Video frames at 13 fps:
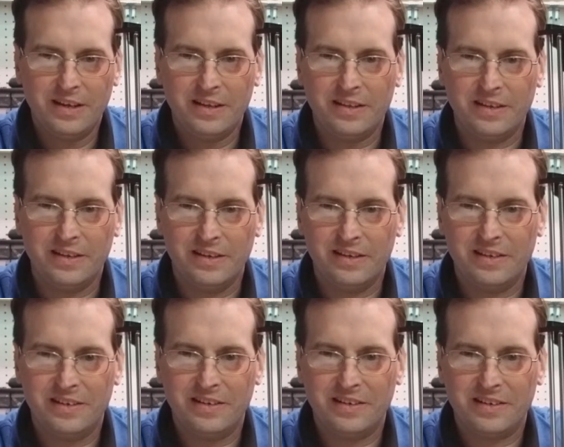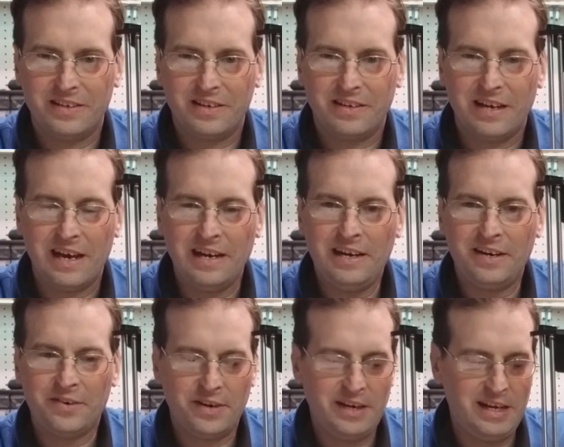The
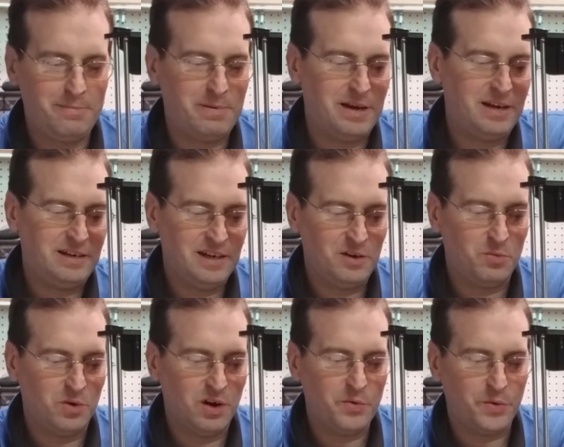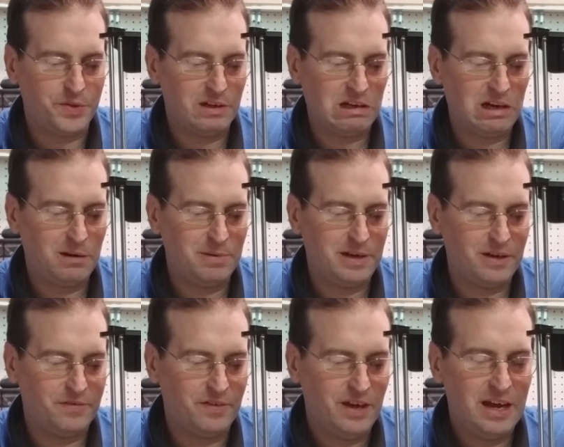90-degree heat bed did work with a little bit
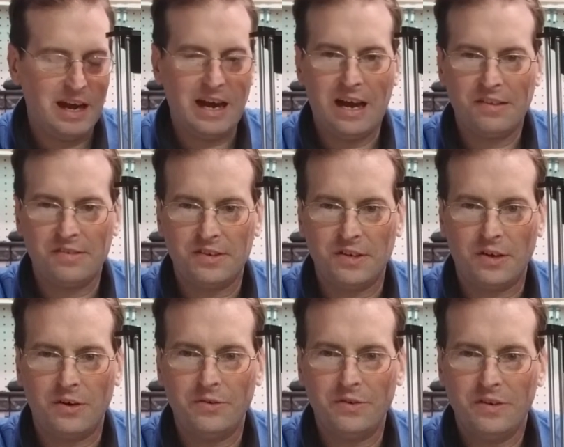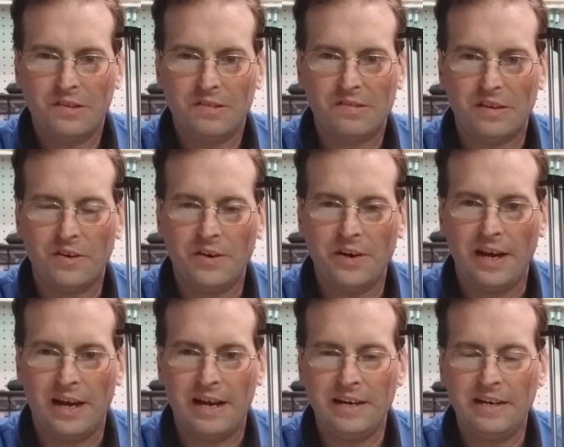of acetone
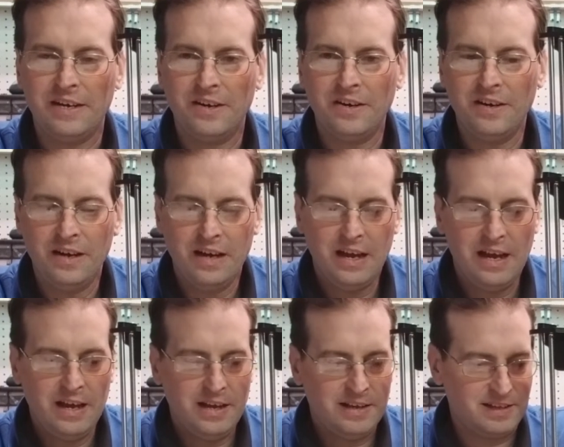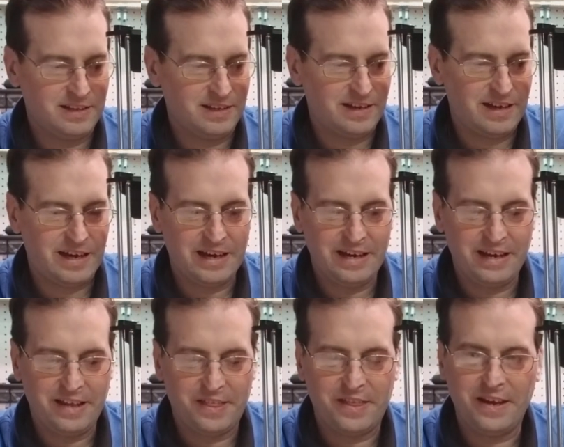slurry on here.
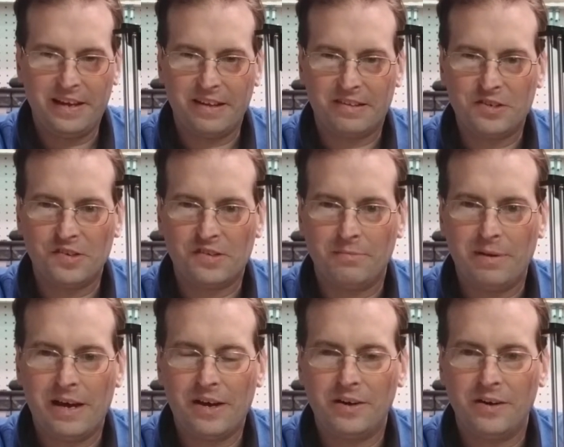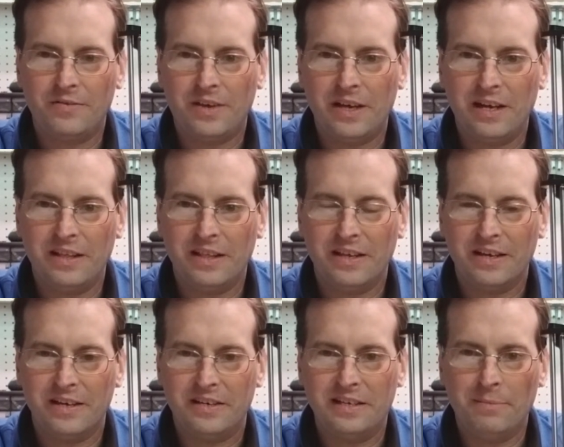I think it's just a matter of getting
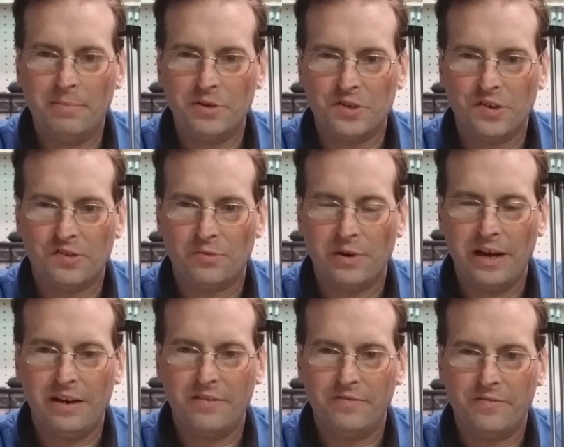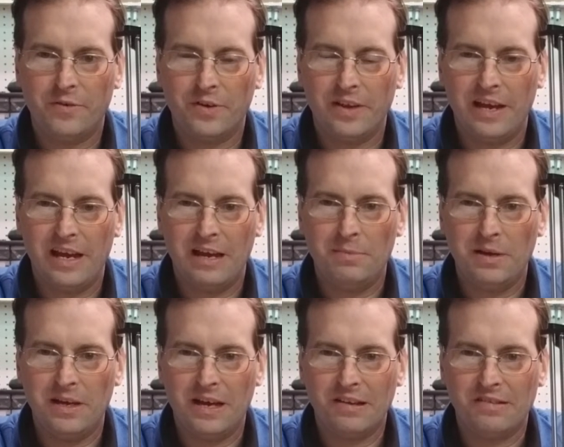the temperatures right for the
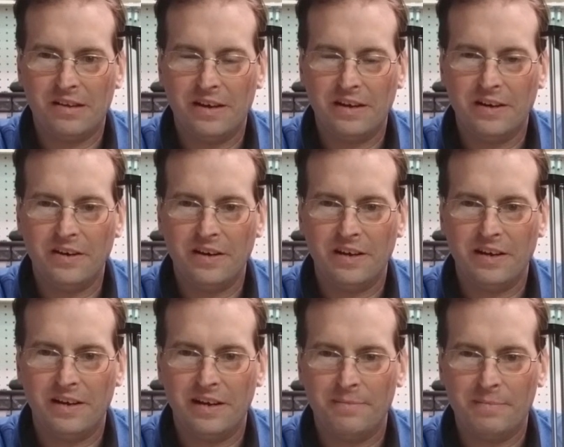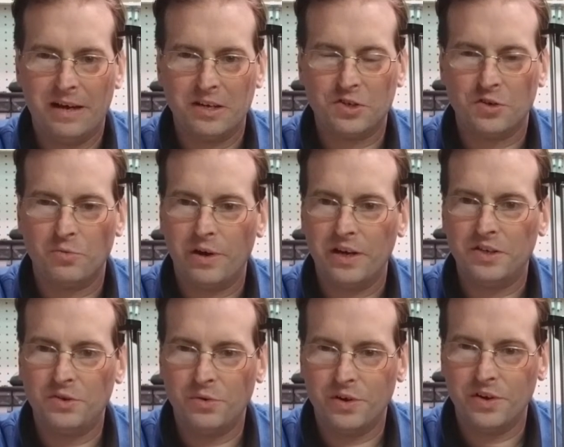ABS on here, and I'm not sure why
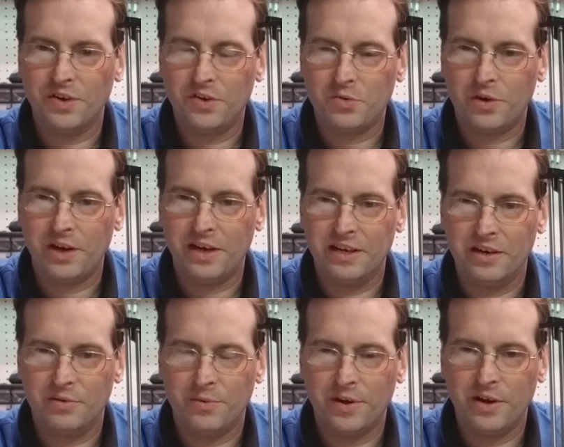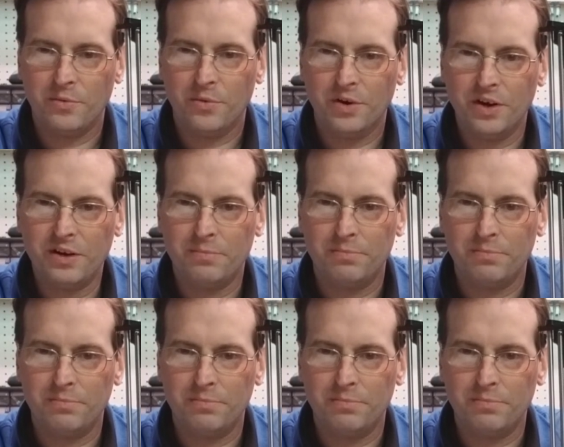220 didn't want to work,